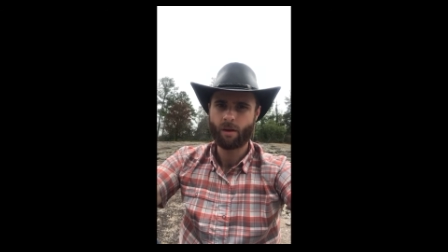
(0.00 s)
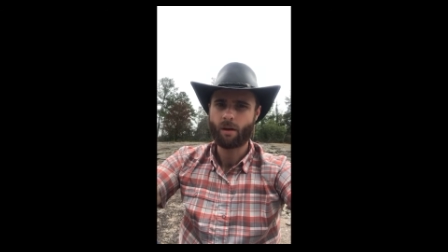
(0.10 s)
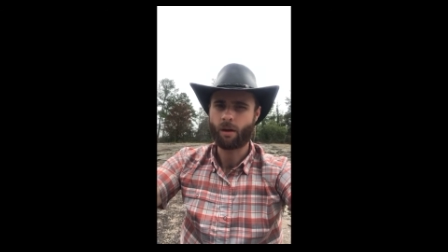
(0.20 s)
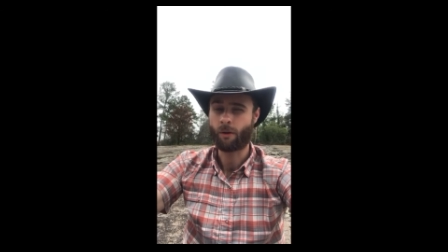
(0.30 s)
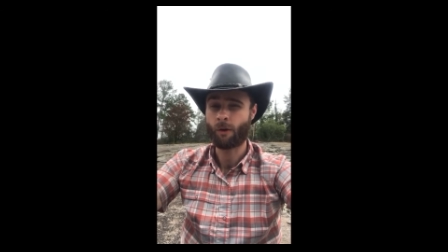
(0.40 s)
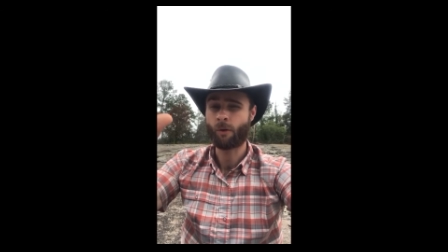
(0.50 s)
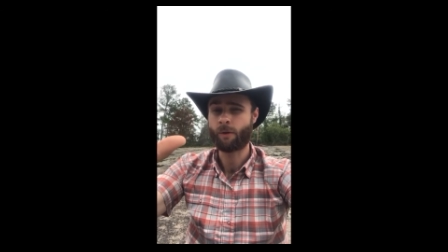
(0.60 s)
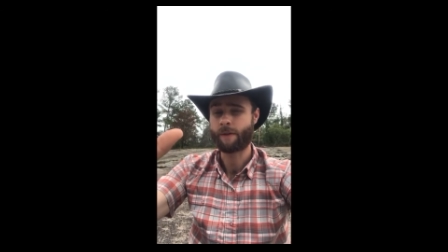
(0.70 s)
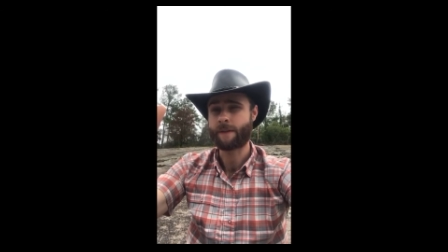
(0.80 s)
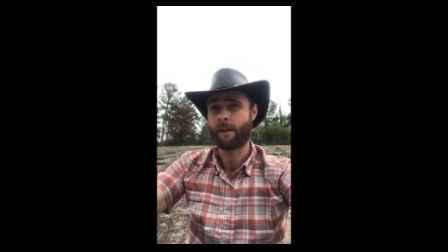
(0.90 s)
are known
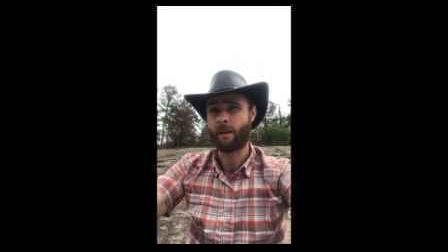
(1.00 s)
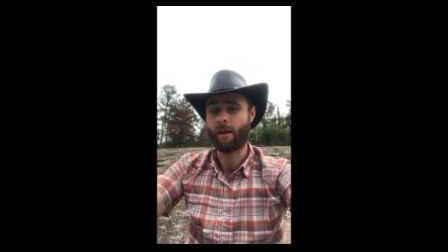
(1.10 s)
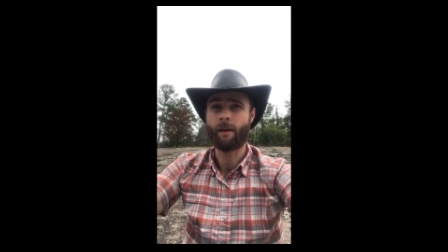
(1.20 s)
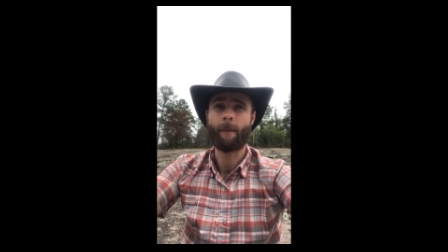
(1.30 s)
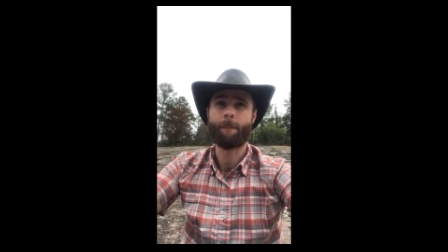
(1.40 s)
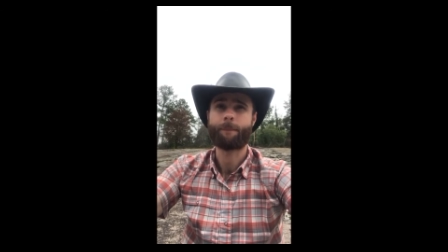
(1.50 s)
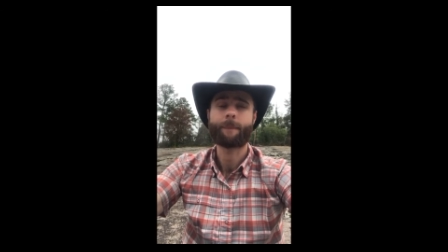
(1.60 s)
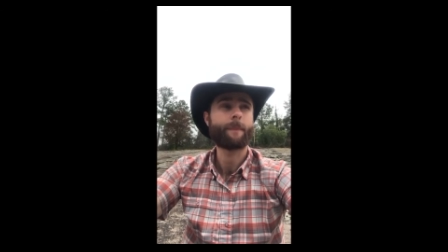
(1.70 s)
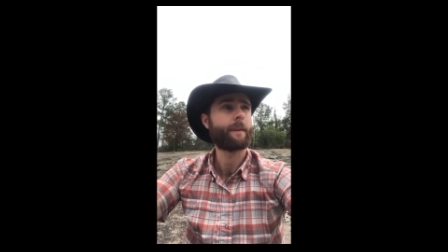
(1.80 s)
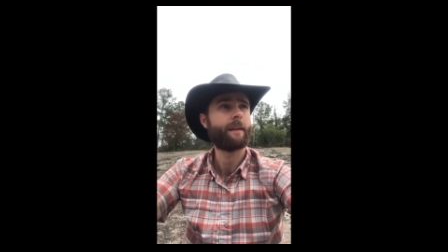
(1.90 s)
as
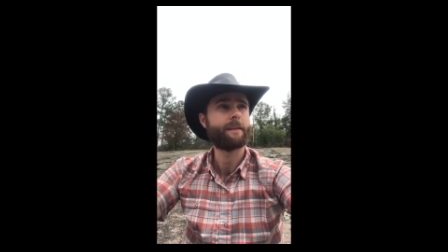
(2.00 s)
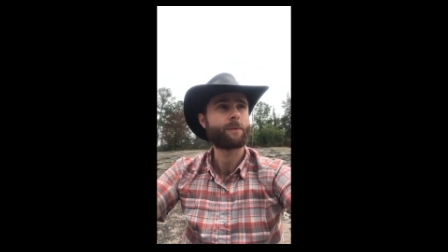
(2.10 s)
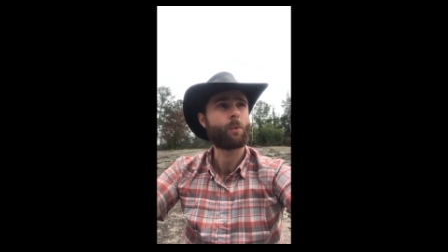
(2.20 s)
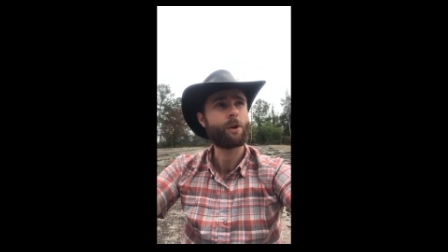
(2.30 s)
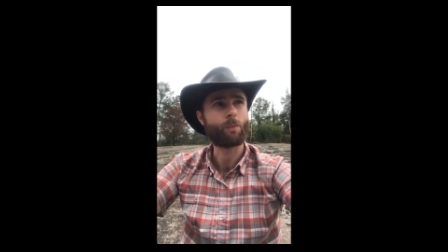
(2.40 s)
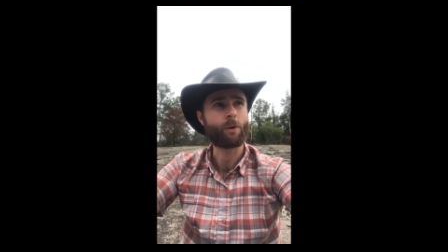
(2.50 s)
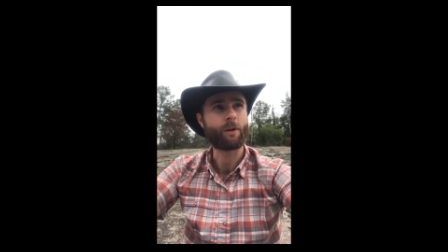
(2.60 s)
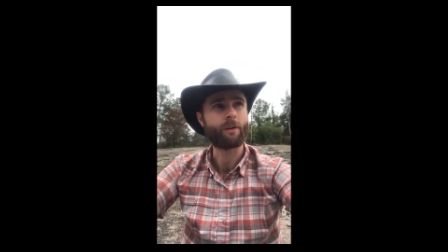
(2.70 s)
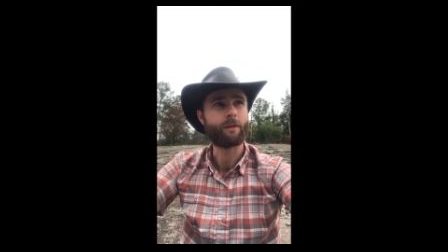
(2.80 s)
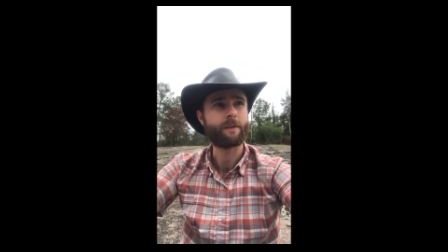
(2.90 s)
it's a weird
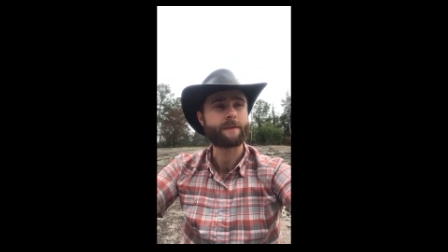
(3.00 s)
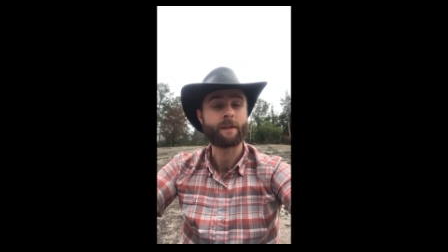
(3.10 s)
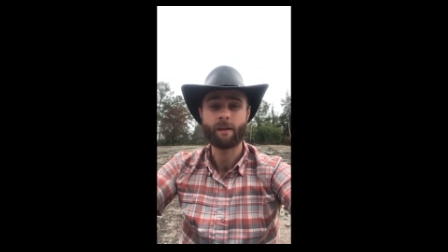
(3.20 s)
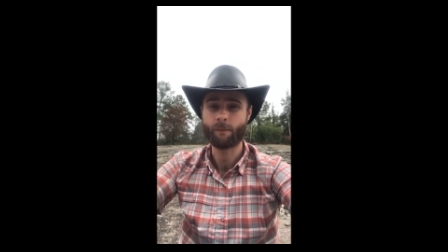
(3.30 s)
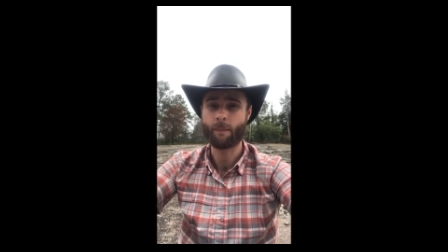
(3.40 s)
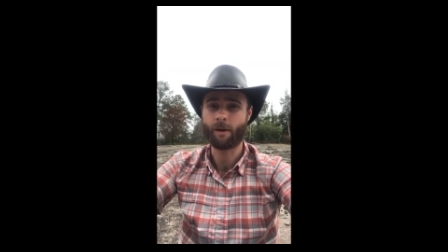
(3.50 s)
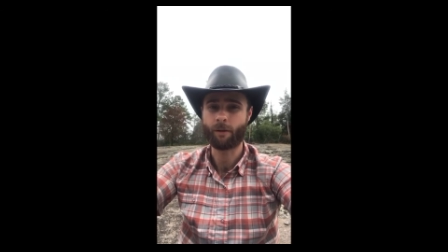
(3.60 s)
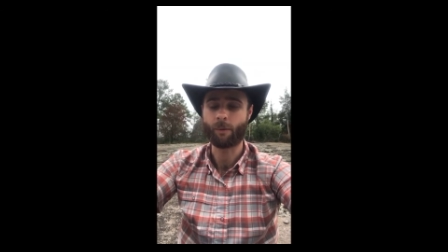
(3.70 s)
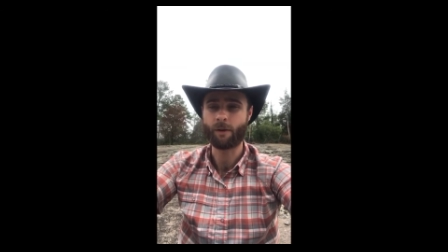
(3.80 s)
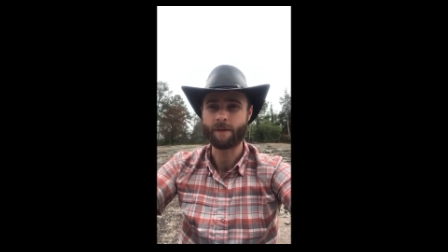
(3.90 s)
word. It's a Native American
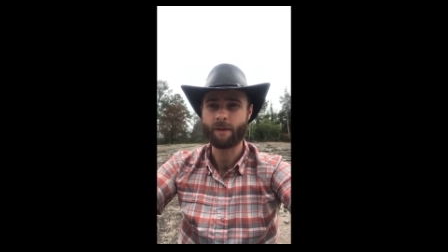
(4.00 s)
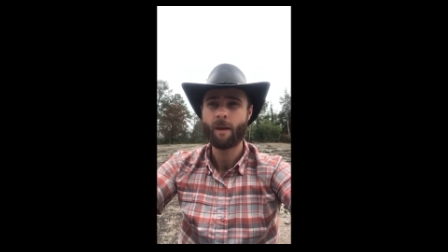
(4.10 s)
word. It's